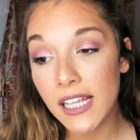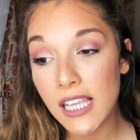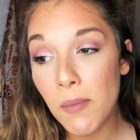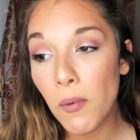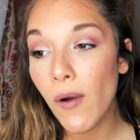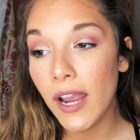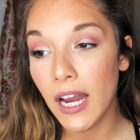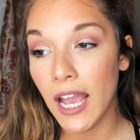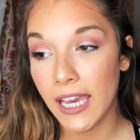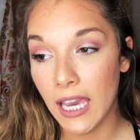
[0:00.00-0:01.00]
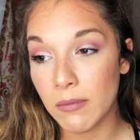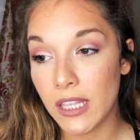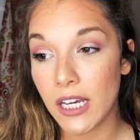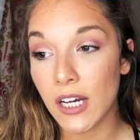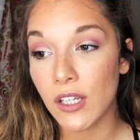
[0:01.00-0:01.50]
At some point, I came to
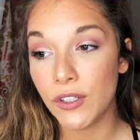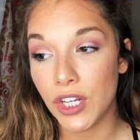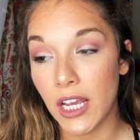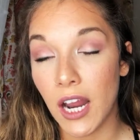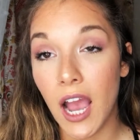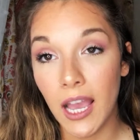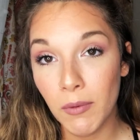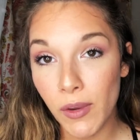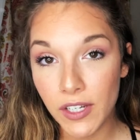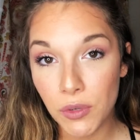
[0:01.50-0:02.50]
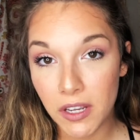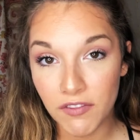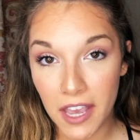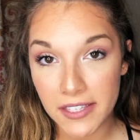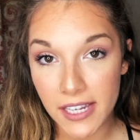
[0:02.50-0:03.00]
the conclusion, I'm going to
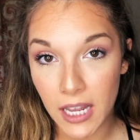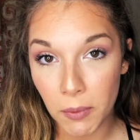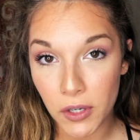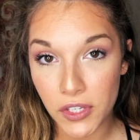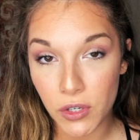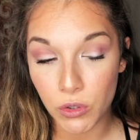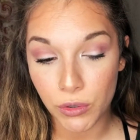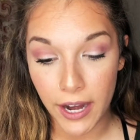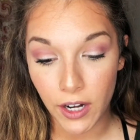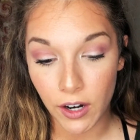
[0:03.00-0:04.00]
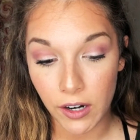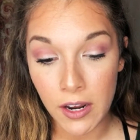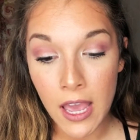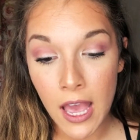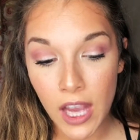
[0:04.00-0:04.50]
invest in a personal trainer,
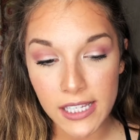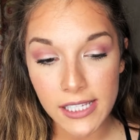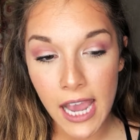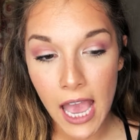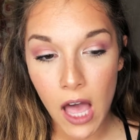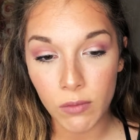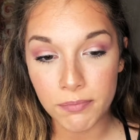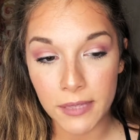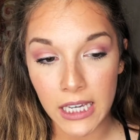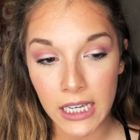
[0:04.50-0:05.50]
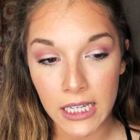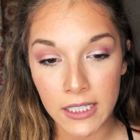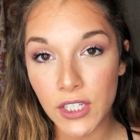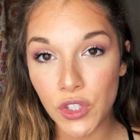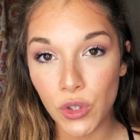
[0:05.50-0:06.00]
just help me
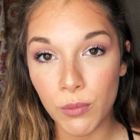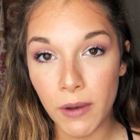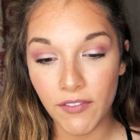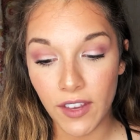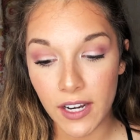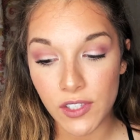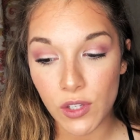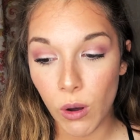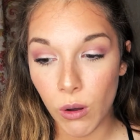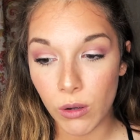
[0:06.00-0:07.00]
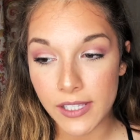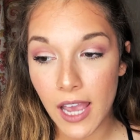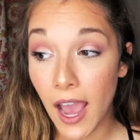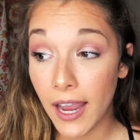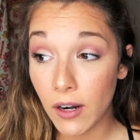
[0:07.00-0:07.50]
get to my fitness goals.
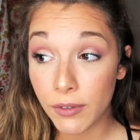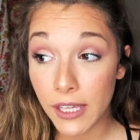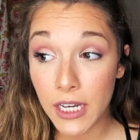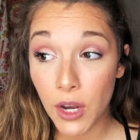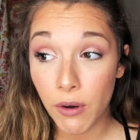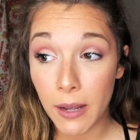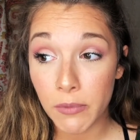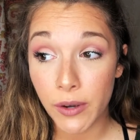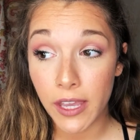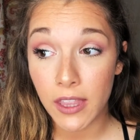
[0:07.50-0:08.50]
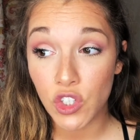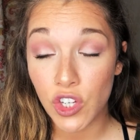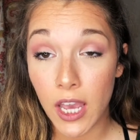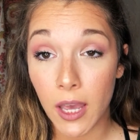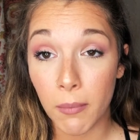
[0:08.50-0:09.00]
I don't really know what I'm doing in the
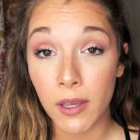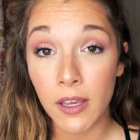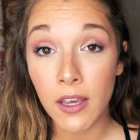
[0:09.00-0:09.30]
gym.